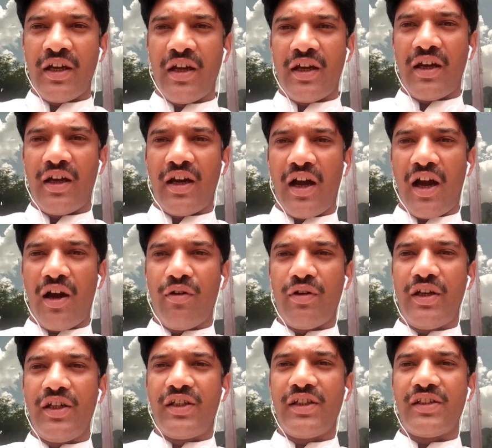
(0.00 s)
how
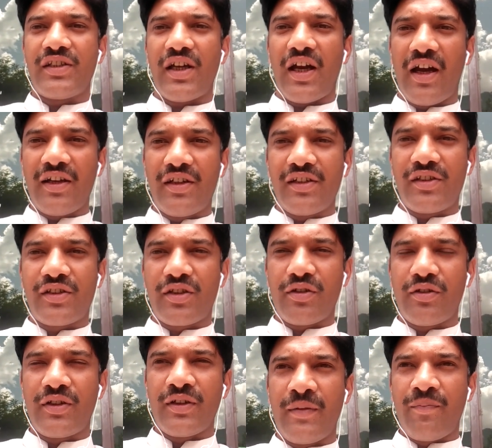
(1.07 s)
it is
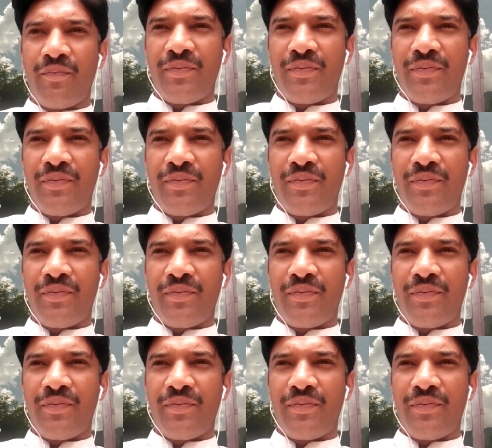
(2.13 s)
understood,